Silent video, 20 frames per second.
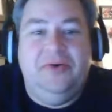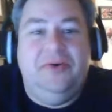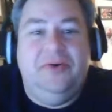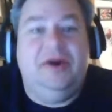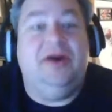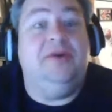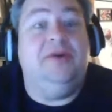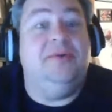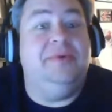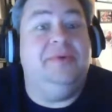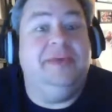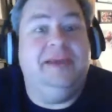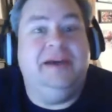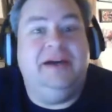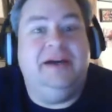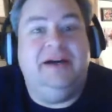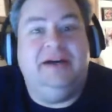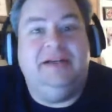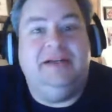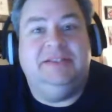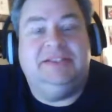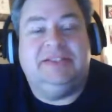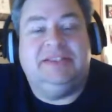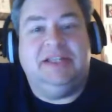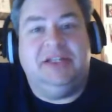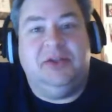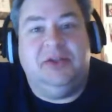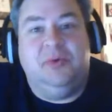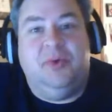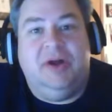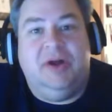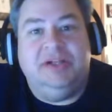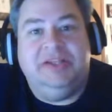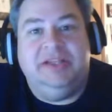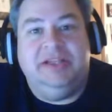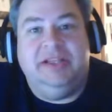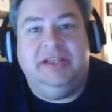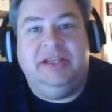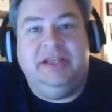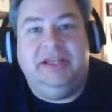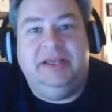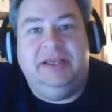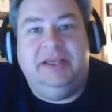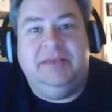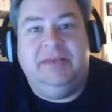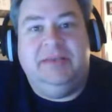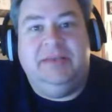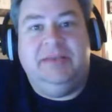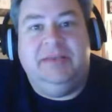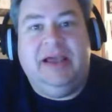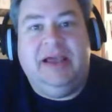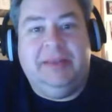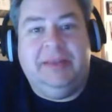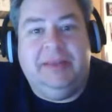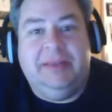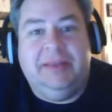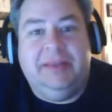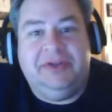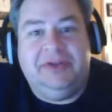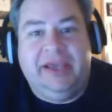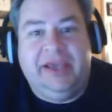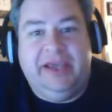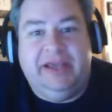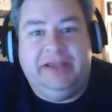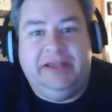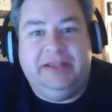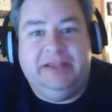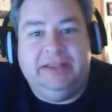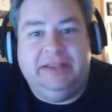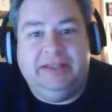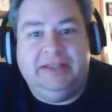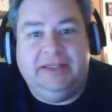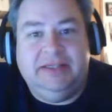Well, we just got done watching the episode again.